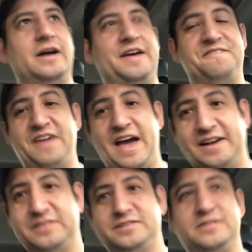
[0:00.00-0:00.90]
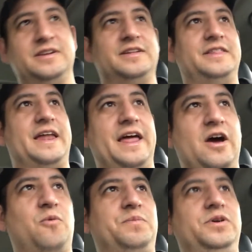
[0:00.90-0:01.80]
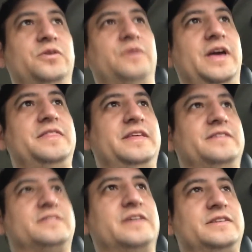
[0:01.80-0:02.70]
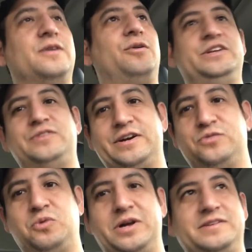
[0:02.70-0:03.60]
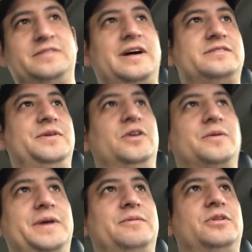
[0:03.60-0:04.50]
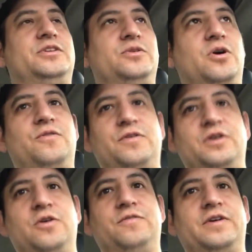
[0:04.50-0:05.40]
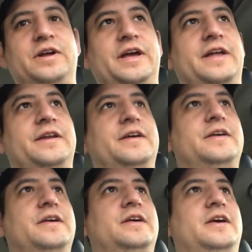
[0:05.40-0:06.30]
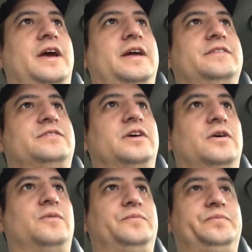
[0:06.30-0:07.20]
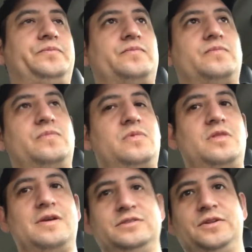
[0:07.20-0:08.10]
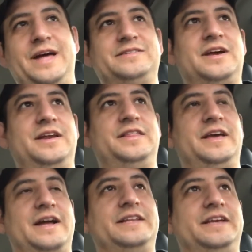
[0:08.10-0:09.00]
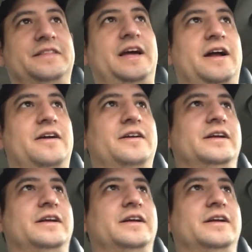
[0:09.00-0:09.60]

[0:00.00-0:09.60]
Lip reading: effects that help you in these, because it only triggers once. It's not something you're going to be able to do over and over again. And so that's kind of the idea there.